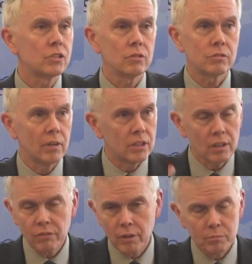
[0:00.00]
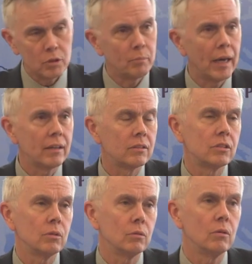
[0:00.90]
issues ranging from
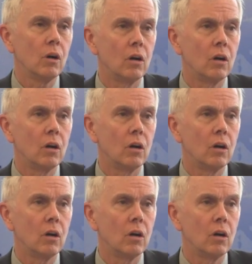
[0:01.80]
Tibet to